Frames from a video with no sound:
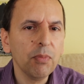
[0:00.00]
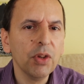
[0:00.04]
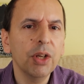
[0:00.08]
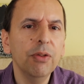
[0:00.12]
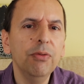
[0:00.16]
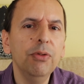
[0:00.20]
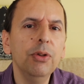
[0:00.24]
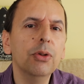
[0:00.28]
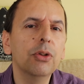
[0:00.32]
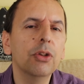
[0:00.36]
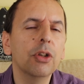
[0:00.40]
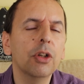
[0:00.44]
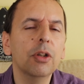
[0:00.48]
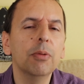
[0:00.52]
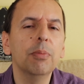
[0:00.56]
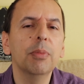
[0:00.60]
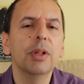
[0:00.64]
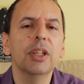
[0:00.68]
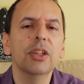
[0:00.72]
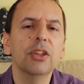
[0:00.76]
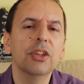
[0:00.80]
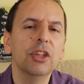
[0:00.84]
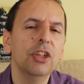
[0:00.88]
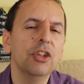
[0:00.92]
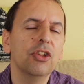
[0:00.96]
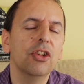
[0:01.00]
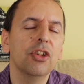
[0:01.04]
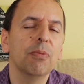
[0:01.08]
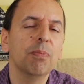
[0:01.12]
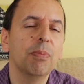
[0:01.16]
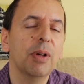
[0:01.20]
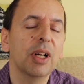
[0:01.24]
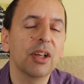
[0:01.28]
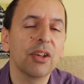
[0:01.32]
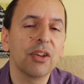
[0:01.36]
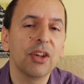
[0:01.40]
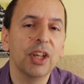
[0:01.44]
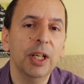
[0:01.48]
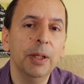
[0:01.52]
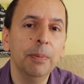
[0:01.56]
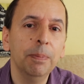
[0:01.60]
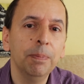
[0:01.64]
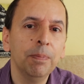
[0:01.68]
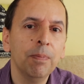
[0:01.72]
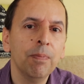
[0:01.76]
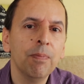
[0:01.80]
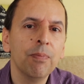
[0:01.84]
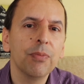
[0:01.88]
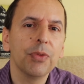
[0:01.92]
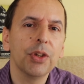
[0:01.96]
If you told my teachers back then
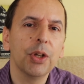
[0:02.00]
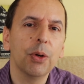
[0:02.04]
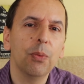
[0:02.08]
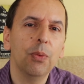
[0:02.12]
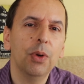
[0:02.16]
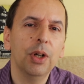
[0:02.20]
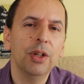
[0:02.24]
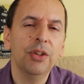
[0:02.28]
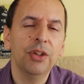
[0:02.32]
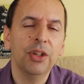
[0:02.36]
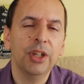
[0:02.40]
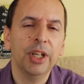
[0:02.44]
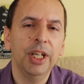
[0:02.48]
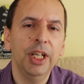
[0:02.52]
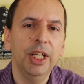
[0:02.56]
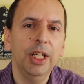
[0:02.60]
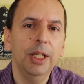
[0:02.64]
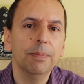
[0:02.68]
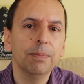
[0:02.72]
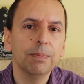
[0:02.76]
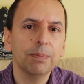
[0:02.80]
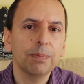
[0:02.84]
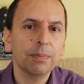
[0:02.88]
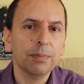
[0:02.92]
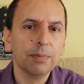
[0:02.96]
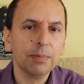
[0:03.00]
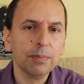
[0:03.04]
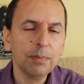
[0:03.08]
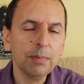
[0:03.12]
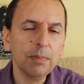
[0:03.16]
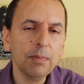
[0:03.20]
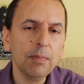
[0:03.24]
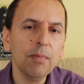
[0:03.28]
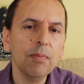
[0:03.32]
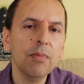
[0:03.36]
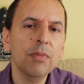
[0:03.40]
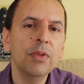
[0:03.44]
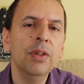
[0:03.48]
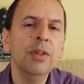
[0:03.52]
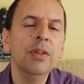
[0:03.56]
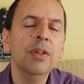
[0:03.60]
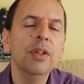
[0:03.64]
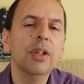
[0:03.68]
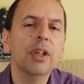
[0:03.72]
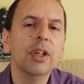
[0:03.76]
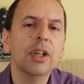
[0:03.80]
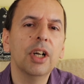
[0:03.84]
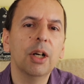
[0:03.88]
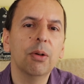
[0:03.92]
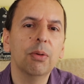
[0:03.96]
that one day
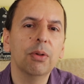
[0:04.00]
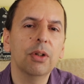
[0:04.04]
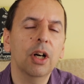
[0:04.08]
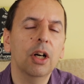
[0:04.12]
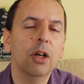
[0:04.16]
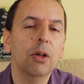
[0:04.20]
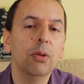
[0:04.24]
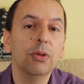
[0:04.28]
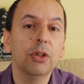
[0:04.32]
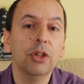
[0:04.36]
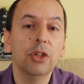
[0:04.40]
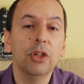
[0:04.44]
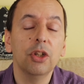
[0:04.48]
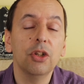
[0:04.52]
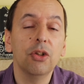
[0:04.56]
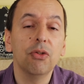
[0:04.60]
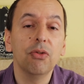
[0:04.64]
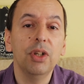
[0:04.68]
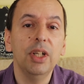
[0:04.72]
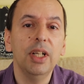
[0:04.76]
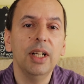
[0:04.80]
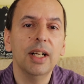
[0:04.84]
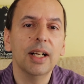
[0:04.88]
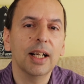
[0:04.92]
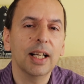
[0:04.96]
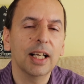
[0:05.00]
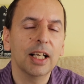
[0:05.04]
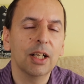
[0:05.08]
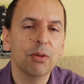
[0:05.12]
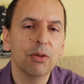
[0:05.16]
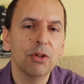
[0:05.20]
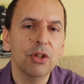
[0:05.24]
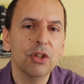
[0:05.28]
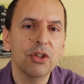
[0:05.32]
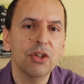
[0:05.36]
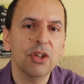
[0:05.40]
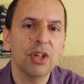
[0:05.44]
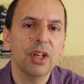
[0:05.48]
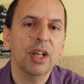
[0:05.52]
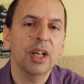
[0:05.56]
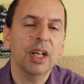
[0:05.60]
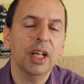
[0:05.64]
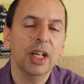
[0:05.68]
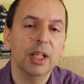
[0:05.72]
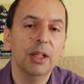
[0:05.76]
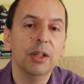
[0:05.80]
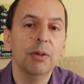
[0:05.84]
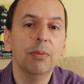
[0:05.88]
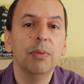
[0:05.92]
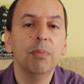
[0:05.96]
I would hold a degree in languages
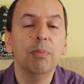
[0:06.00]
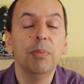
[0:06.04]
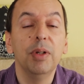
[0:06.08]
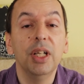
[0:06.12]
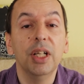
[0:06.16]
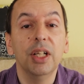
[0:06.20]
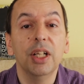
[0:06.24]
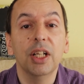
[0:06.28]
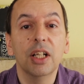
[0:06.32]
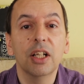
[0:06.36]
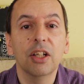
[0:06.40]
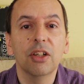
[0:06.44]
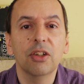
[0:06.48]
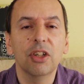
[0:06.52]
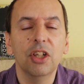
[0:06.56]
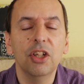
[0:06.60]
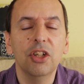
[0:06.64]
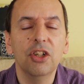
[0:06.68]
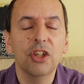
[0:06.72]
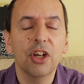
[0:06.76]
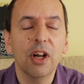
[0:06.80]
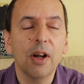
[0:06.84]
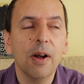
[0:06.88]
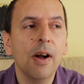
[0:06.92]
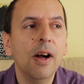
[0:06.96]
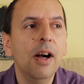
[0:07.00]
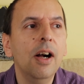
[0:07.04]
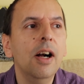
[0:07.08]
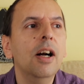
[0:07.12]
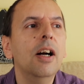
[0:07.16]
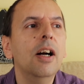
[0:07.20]
and be an English teacher,